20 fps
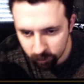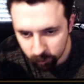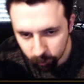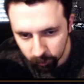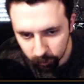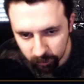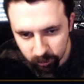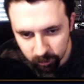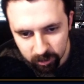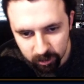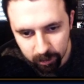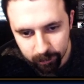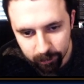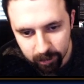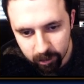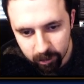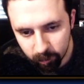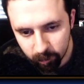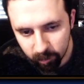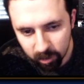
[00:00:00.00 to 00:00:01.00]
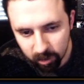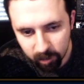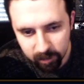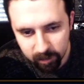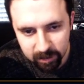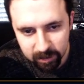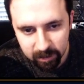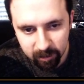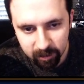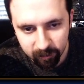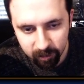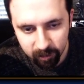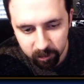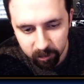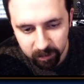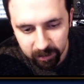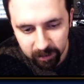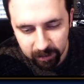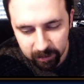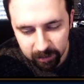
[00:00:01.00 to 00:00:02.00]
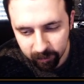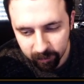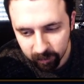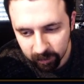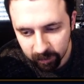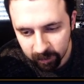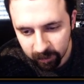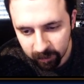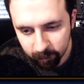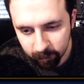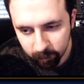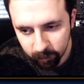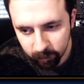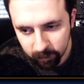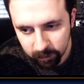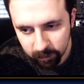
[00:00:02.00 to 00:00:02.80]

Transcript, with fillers: coin shop that you promised at the very beginning of the game?